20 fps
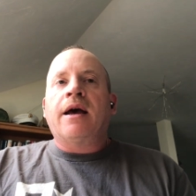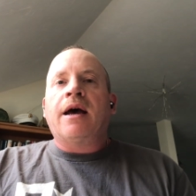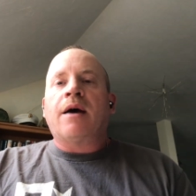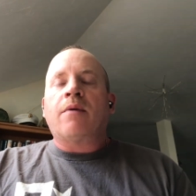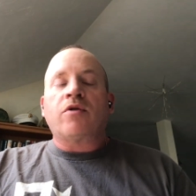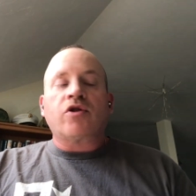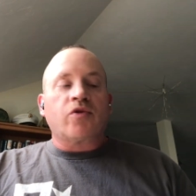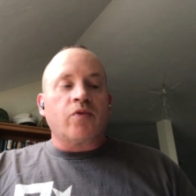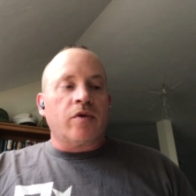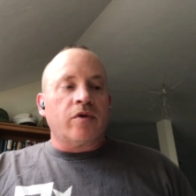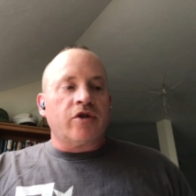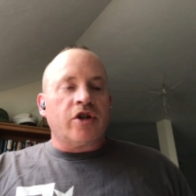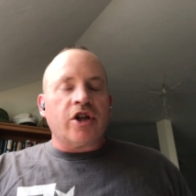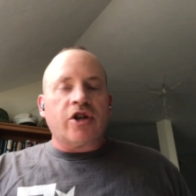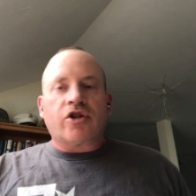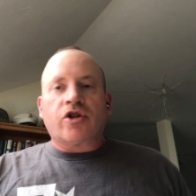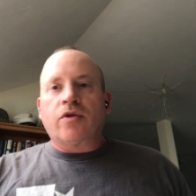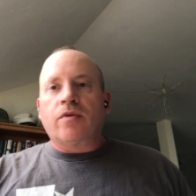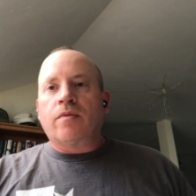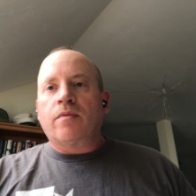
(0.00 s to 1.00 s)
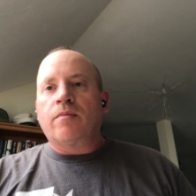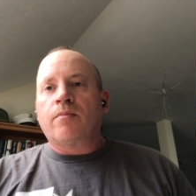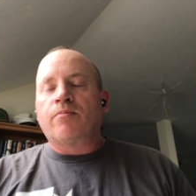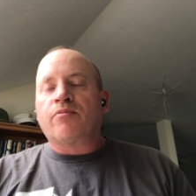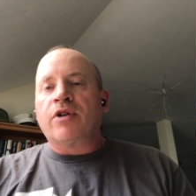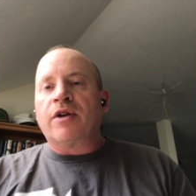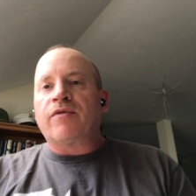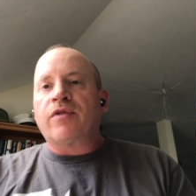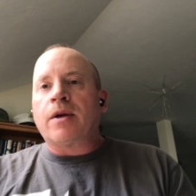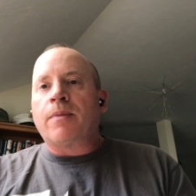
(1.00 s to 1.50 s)
which we'll just
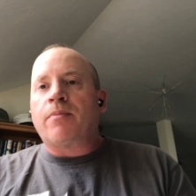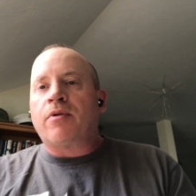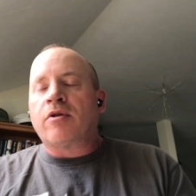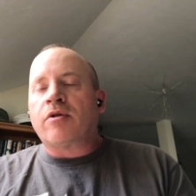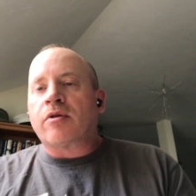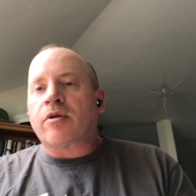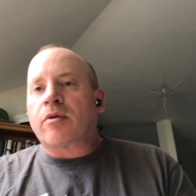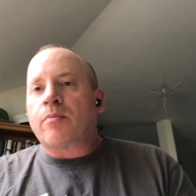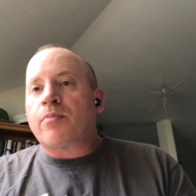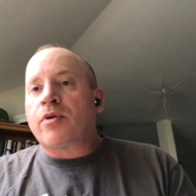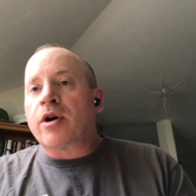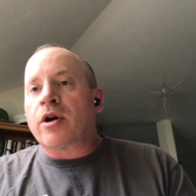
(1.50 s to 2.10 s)
briefly put